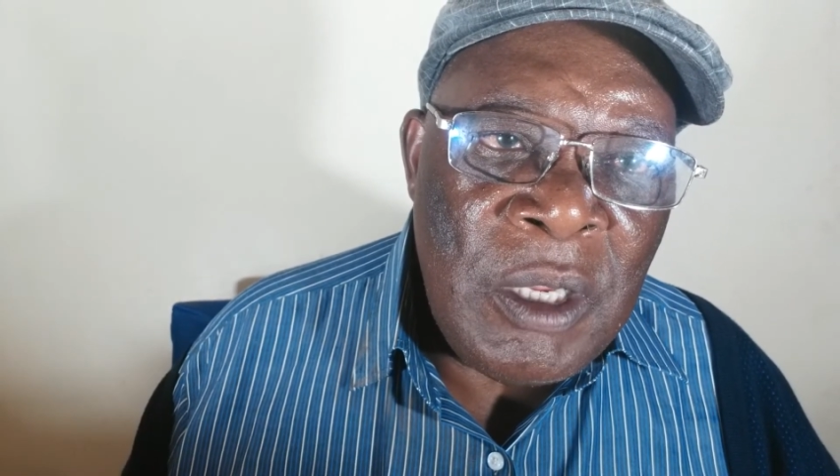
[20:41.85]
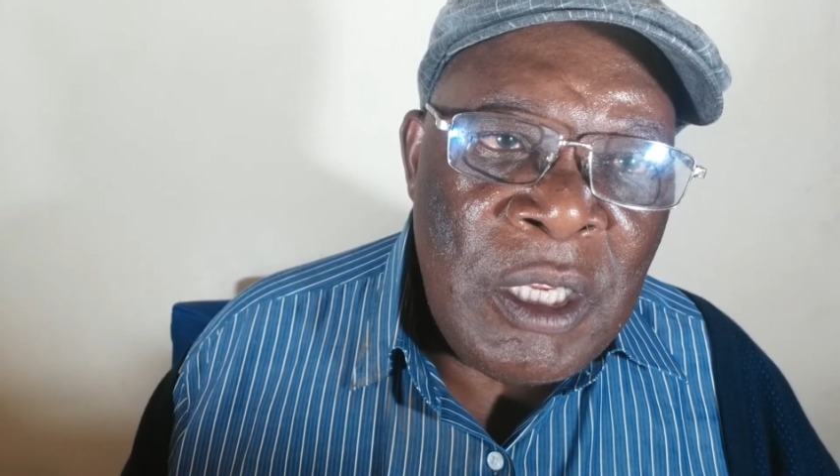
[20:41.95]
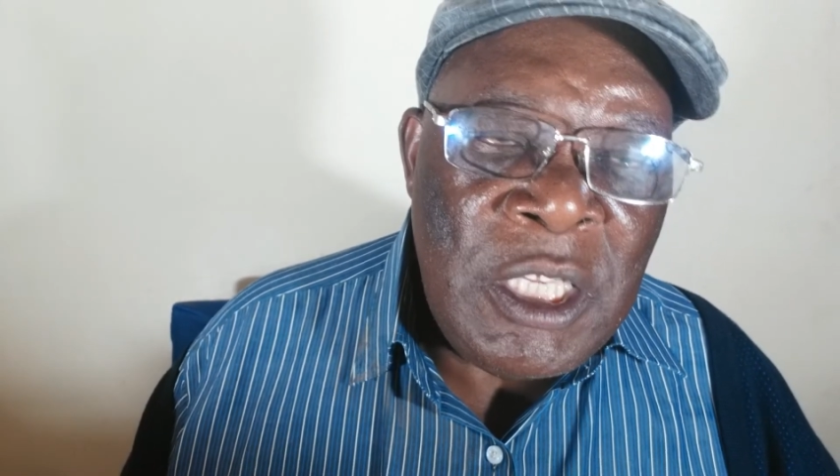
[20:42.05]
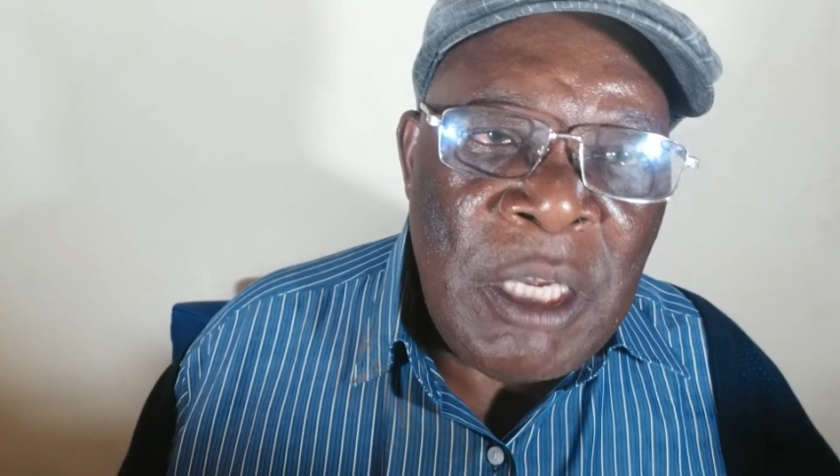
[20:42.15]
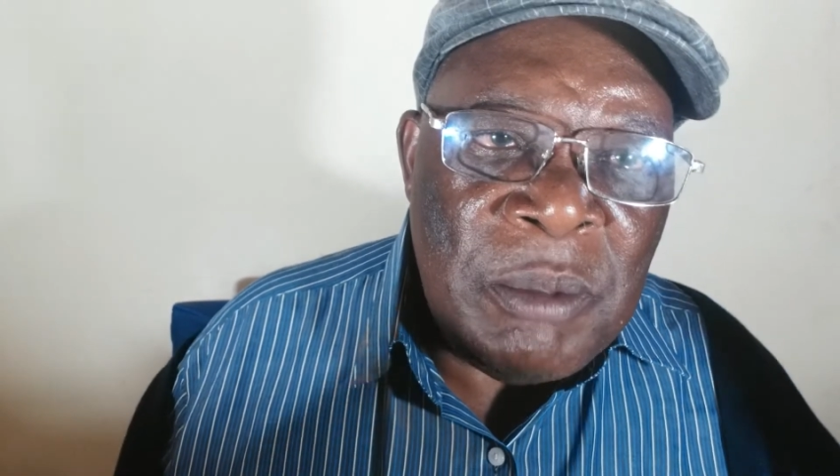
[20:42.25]

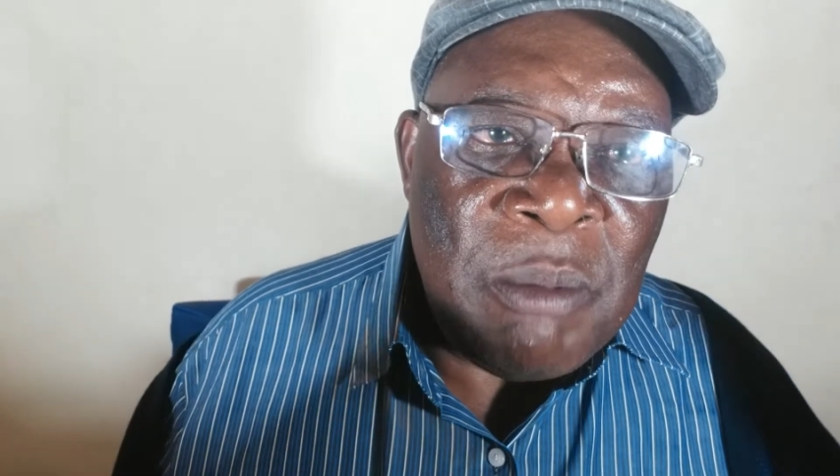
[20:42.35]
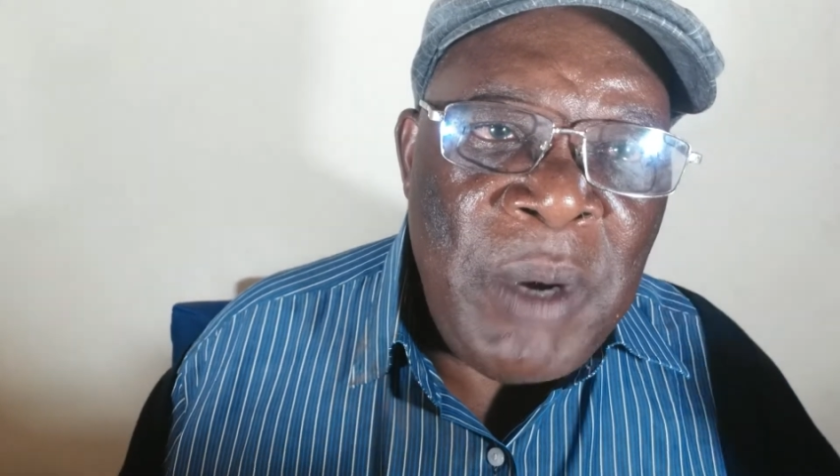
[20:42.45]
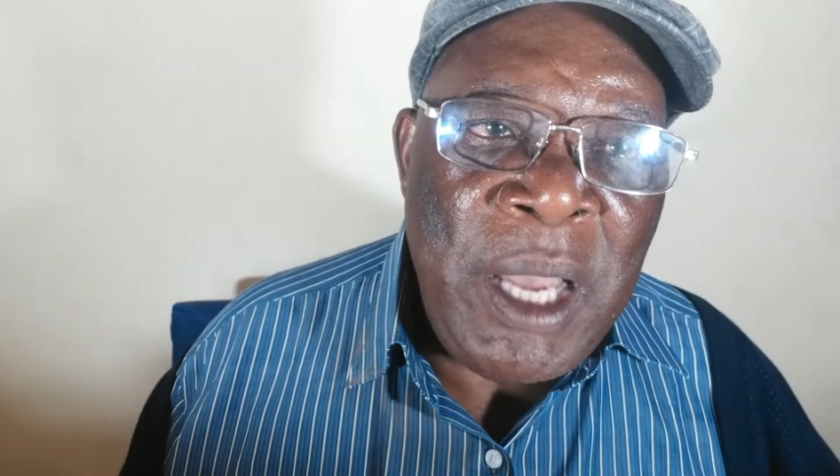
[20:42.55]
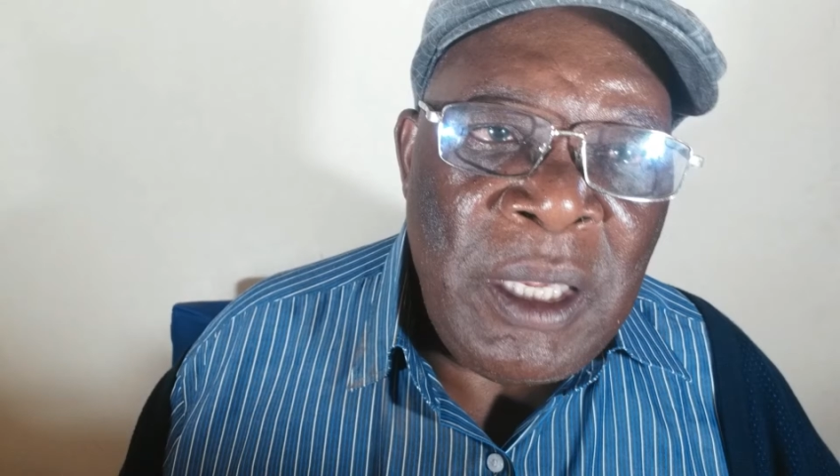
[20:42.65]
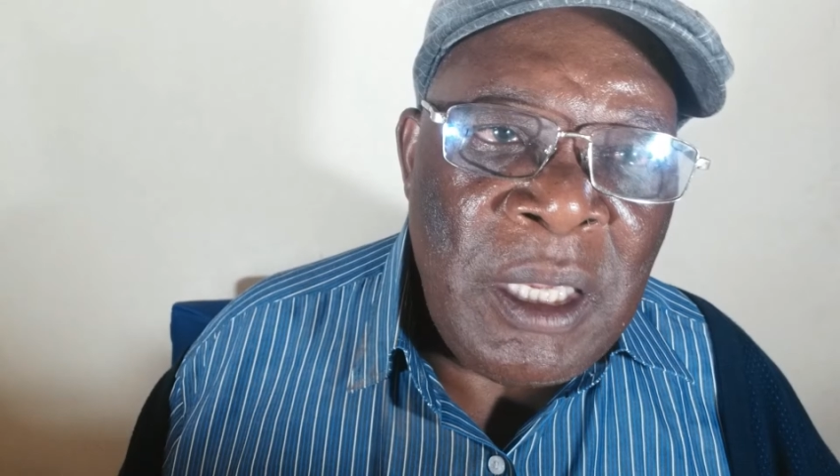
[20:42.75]
James
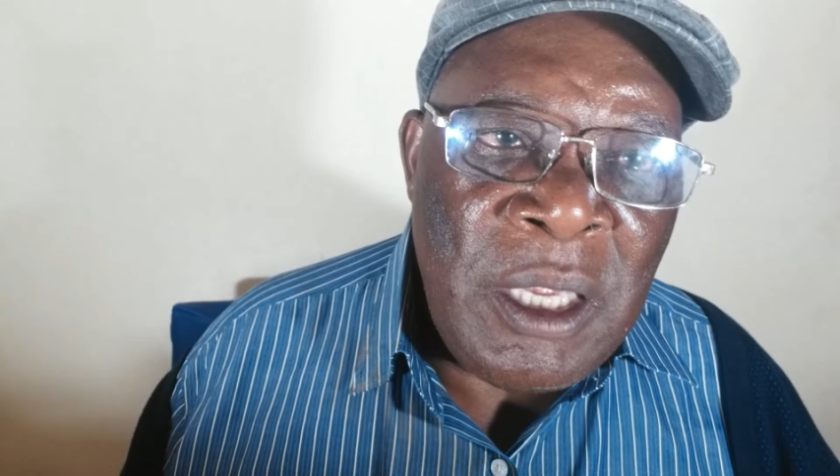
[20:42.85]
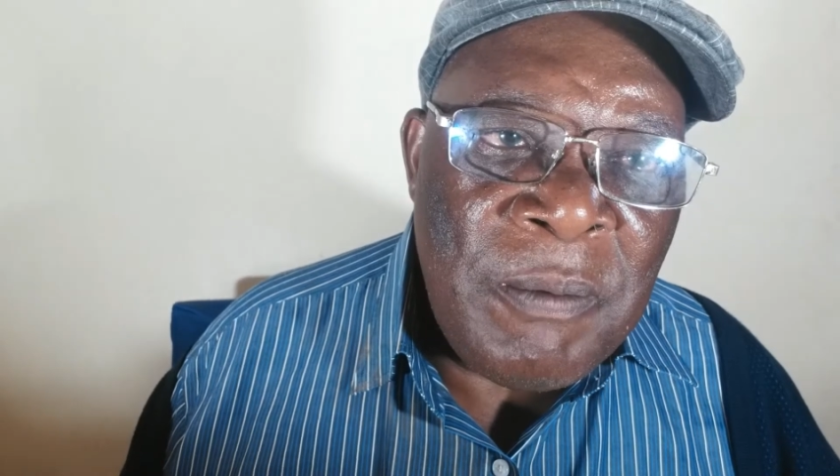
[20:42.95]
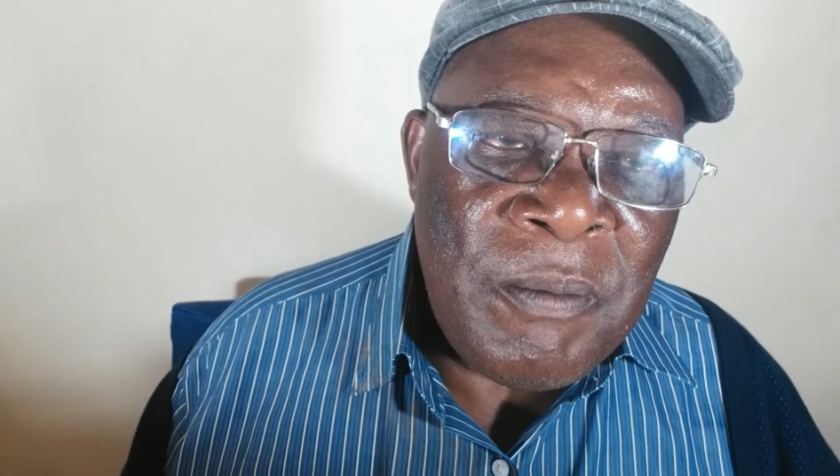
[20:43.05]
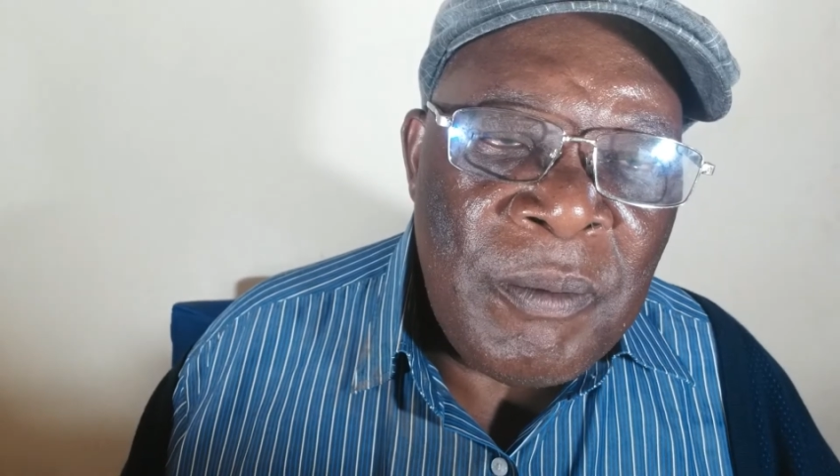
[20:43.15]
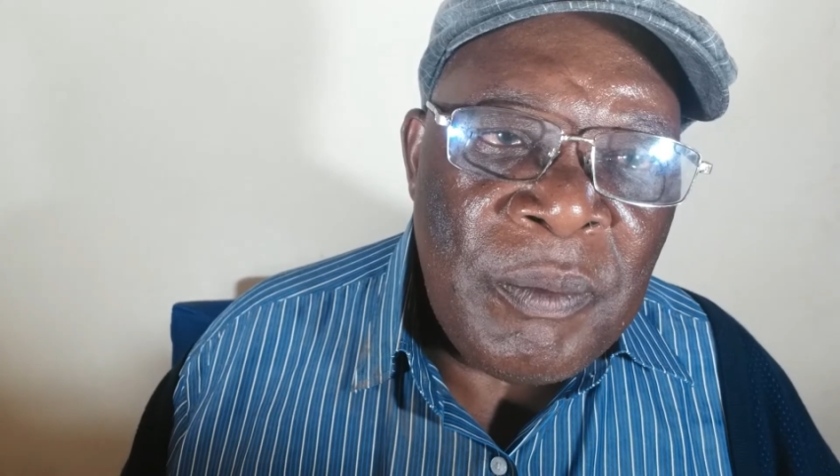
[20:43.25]
Mwangi,
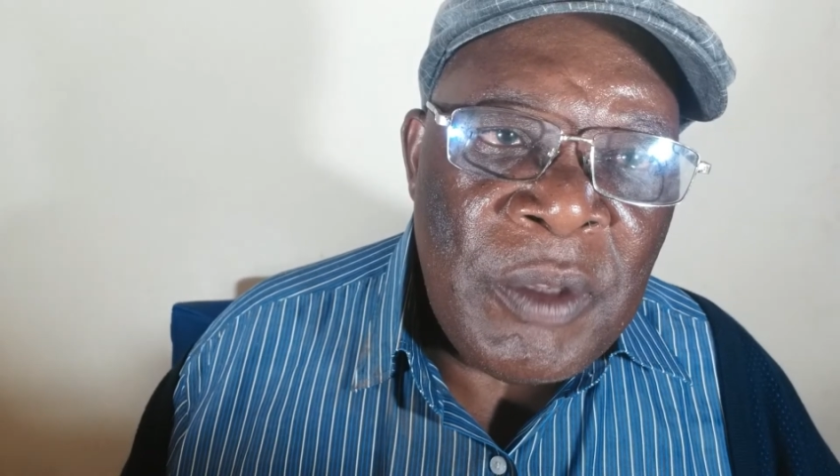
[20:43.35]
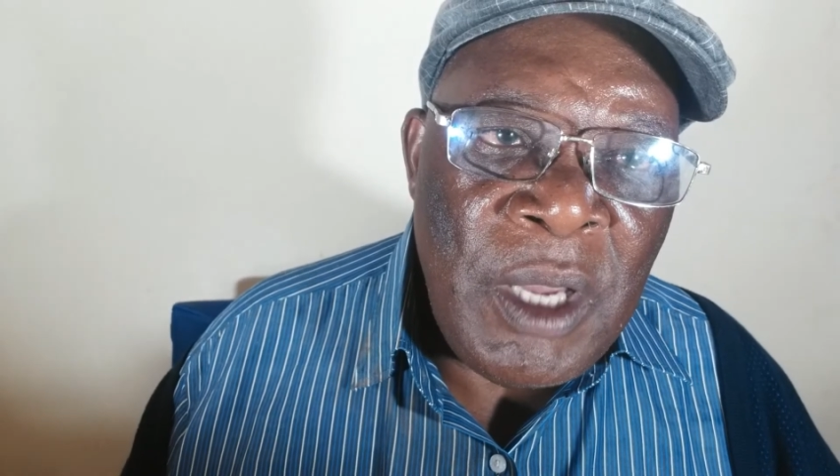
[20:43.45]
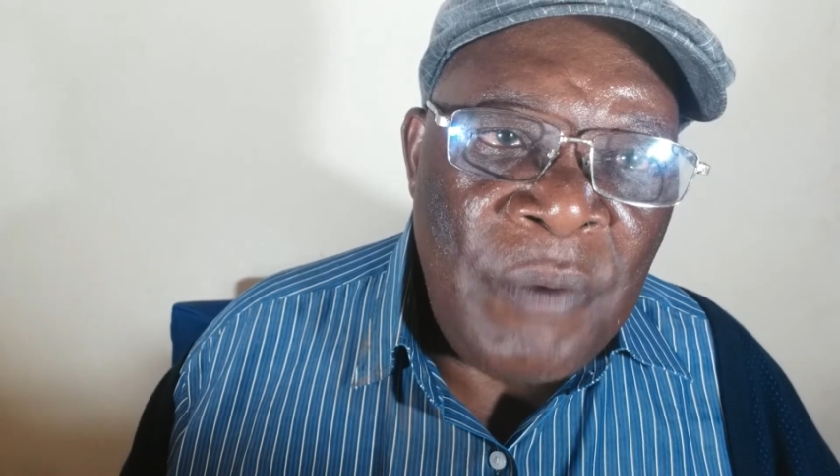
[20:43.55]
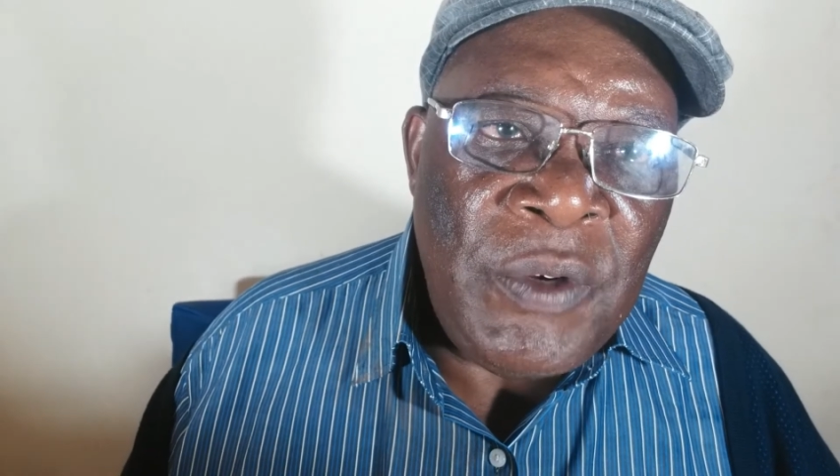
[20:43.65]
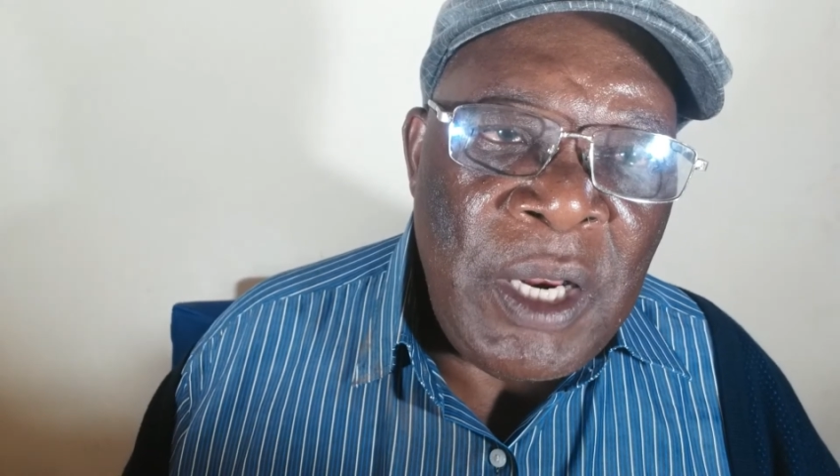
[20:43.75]

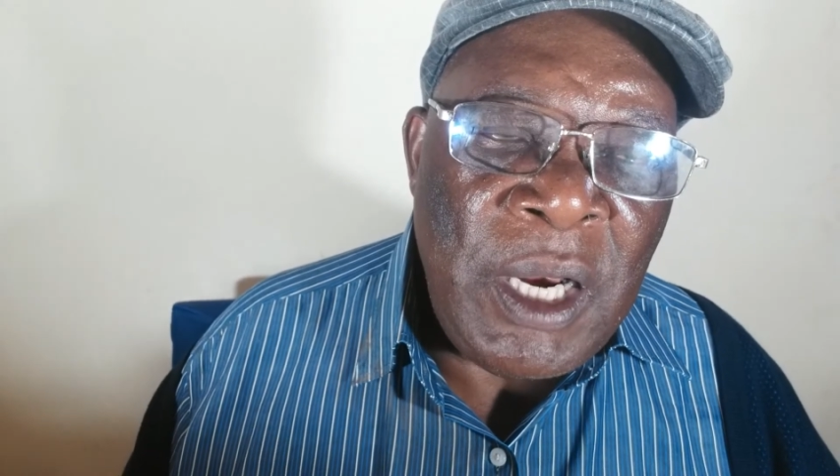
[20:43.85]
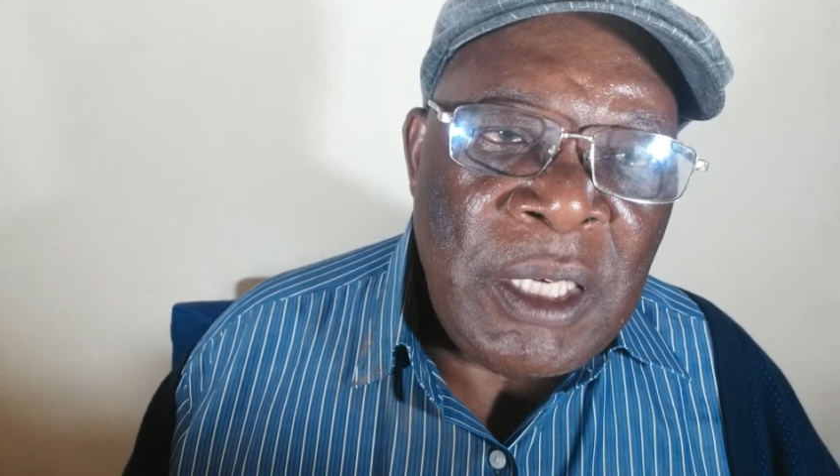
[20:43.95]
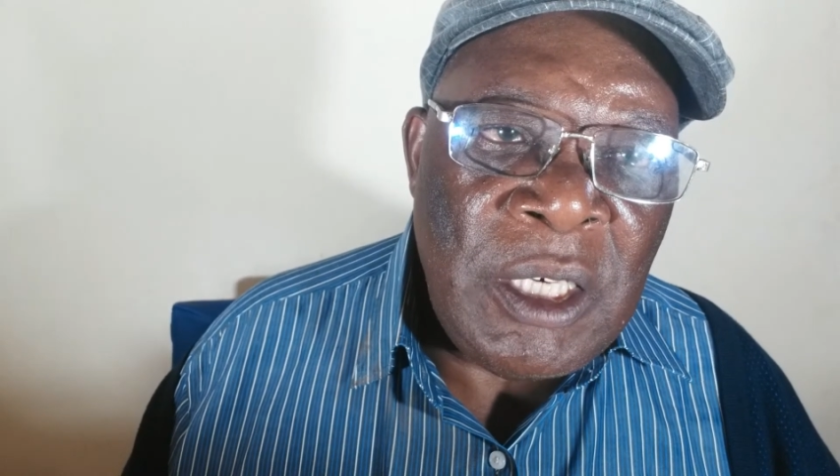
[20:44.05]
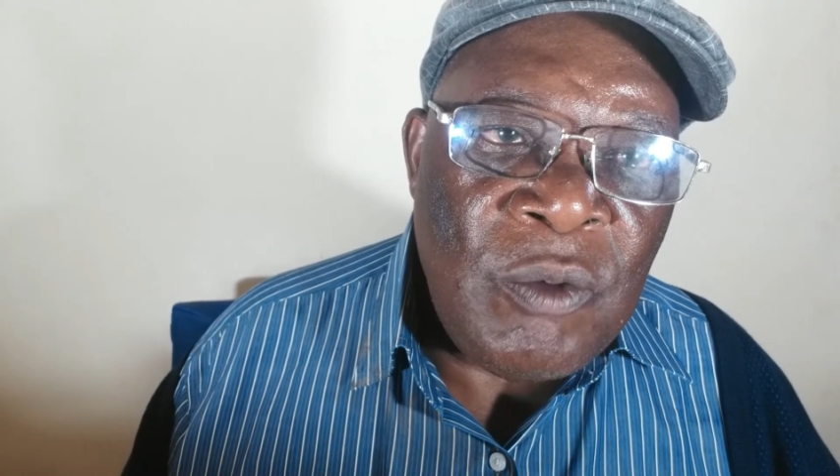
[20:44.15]
I've interacted